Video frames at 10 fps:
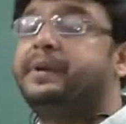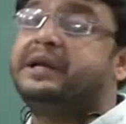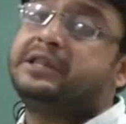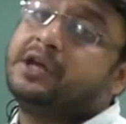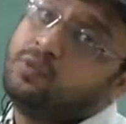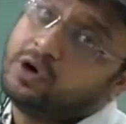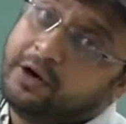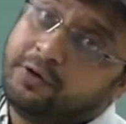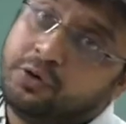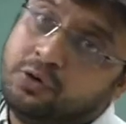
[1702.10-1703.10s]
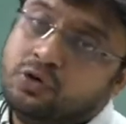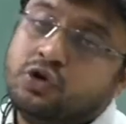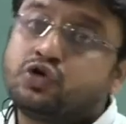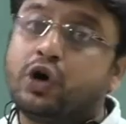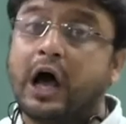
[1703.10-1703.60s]
PT, then what I have to do?
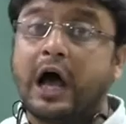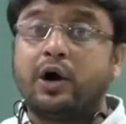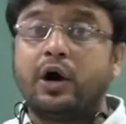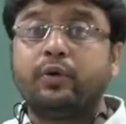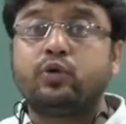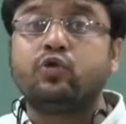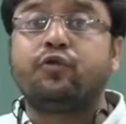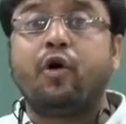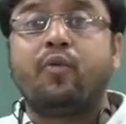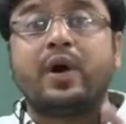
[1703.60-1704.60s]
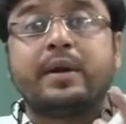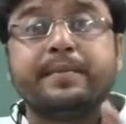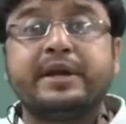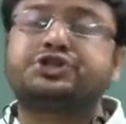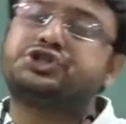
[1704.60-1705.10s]
So I have to form one
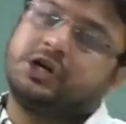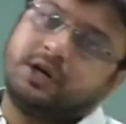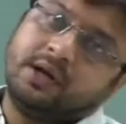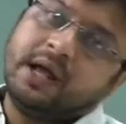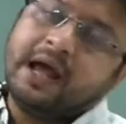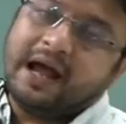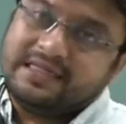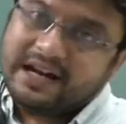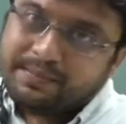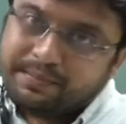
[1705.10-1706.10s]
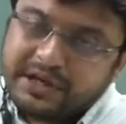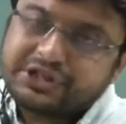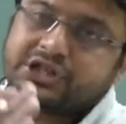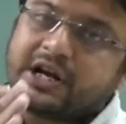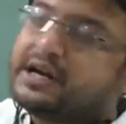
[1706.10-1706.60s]
mixture, and that
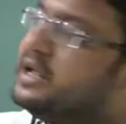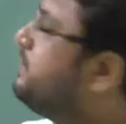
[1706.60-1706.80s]
mixture name